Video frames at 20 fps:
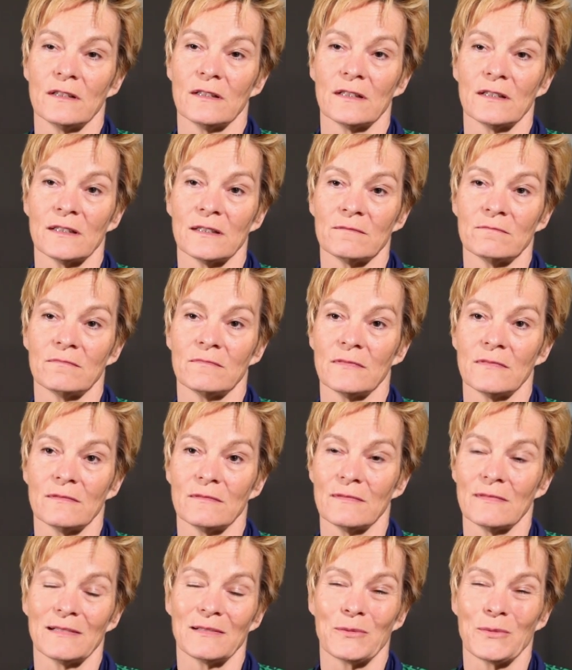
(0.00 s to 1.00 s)

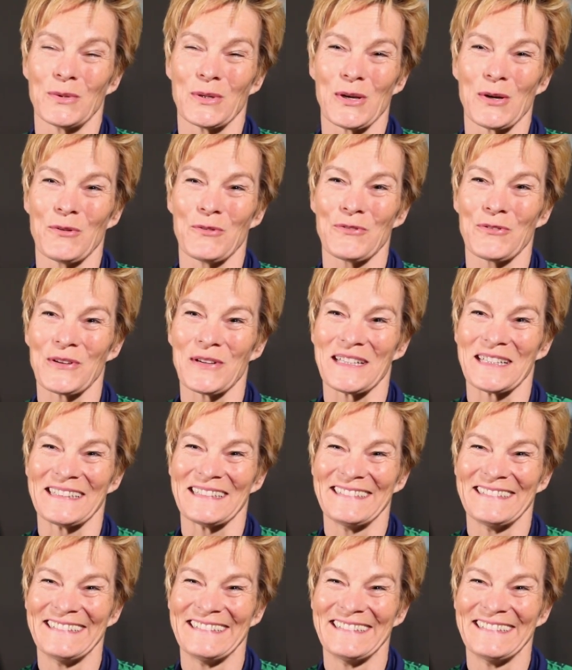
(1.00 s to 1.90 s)
And we go for it.